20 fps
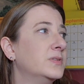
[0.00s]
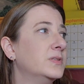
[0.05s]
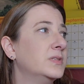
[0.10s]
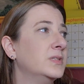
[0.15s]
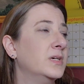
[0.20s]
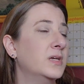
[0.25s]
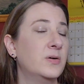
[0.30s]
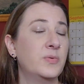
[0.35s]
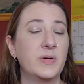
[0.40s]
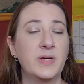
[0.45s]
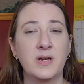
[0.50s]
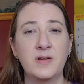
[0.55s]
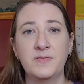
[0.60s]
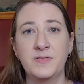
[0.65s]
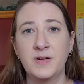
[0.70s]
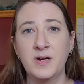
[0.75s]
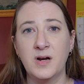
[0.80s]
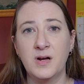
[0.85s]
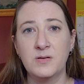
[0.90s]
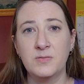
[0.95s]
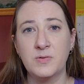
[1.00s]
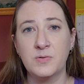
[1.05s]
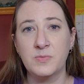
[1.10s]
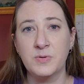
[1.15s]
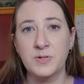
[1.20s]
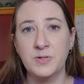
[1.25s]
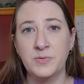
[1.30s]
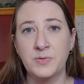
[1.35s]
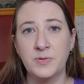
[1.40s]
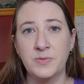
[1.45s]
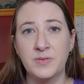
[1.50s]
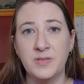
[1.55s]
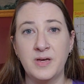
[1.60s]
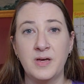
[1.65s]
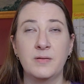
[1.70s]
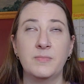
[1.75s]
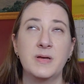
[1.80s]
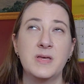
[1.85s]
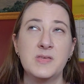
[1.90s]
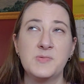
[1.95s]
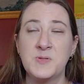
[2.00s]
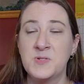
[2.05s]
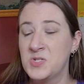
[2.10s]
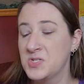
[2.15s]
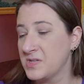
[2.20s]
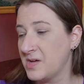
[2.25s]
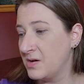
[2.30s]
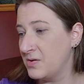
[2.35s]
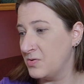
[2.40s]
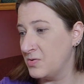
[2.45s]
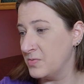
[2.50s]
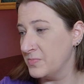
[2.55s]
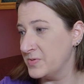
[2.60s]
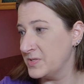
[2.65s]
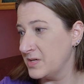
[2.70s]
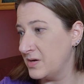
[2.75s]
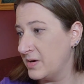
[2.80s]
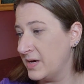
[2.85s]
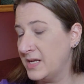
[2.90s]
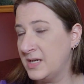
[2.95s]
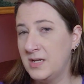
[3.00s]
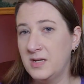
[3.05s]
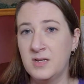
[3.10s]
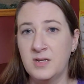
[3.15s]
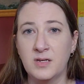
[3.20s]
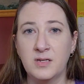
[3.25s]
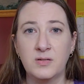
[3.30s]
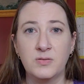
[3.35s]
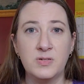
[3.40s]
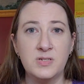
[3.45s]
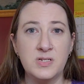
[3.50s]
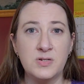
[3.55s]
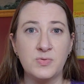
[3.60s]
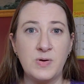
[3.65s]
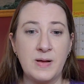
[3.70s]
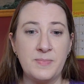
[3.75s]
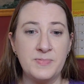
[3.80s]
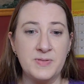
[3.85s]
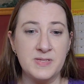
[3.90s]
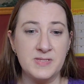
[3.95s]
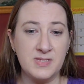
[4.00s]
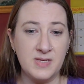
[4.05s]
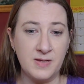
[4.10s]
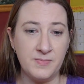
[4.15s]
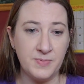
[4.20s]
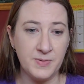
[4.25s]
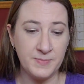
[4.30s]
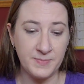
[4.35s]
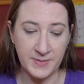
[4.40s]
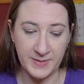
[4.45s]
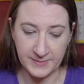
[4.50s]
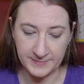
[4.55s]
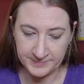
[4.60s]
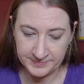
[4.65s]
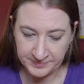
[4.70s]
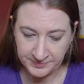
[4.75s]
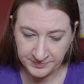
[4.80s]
we got to figure out what we're doing with that. My husband just got home, so I need to wrap this up. But,